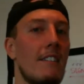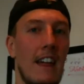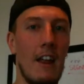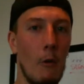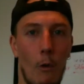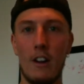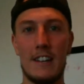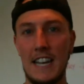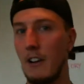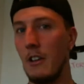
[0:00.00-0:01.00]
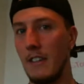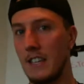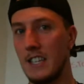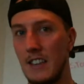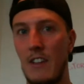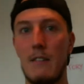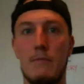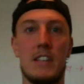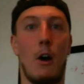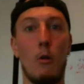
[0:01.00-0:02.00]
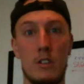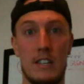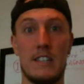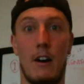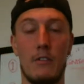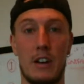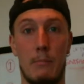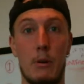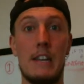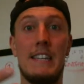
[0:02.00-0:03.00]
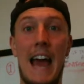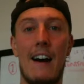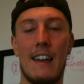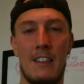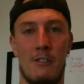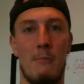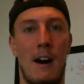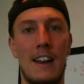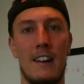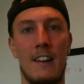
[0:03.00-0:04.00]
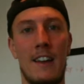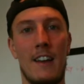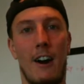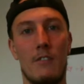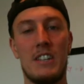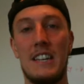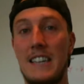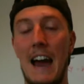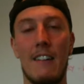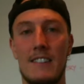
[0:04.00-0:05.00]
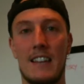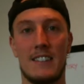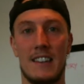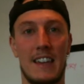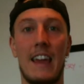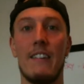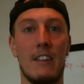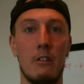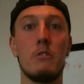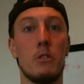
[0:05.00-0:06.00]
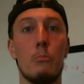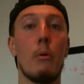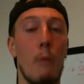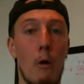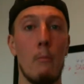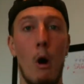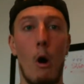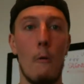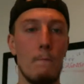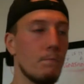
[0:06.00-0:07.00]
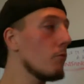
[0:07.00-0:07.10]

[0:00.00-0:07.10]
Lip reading: they don't want to tell you this, because if they've told you this, they're obviously going to put doubt in your mind. And obviously doubt doesn't get you to promote more,